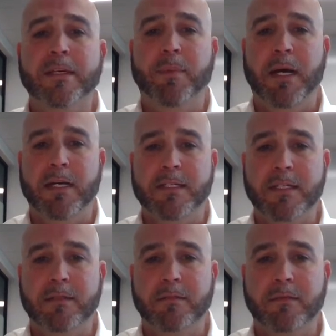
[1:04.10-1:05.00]

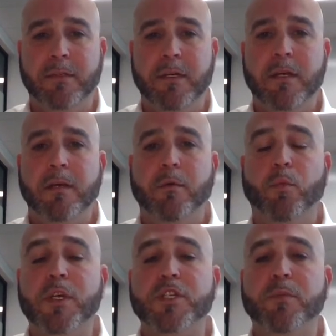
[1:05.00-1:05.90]
deposit,
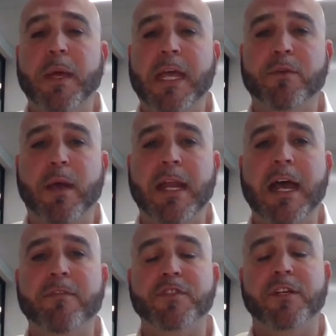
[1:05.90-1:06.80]
which you paid right
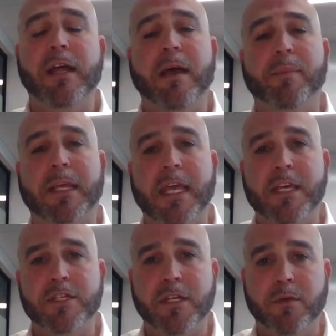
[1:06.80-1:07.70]
after your
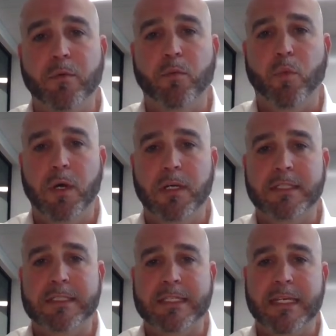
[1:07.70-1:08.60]
application
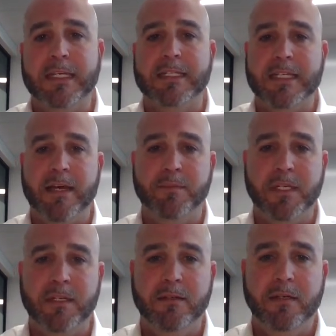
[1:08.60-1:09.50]
was
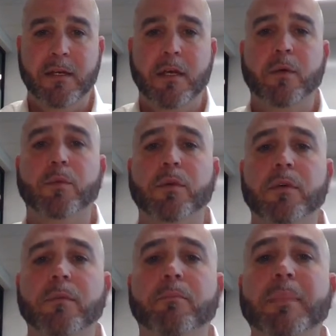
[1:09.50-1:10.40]
accepted,
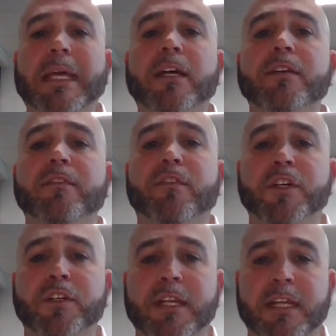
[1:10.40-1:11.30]
will be
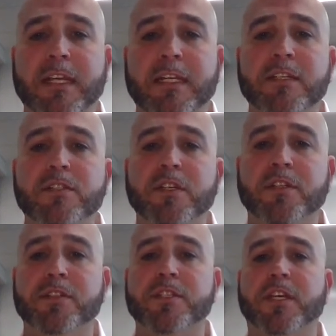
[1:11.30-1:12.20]
converted into
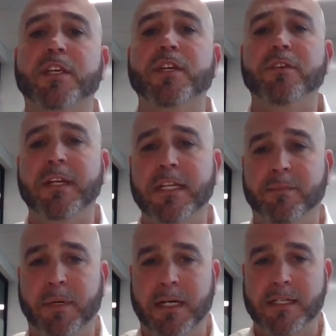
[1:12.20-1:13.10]
your security
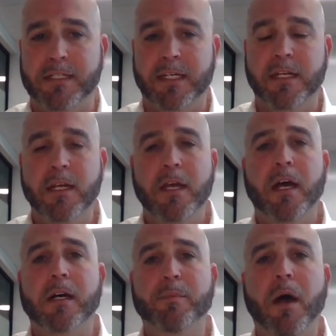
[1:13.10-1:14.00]
deposit
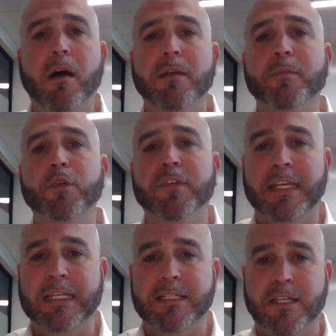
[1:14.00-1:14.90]
upon
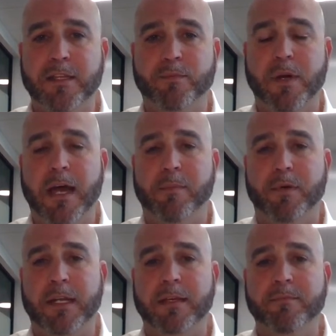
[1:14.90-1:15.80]
moving into the
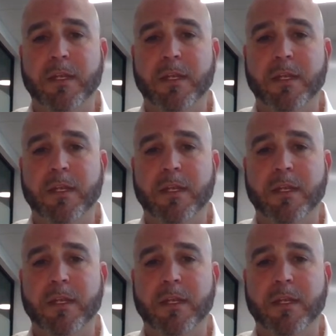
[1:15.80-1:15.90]
property.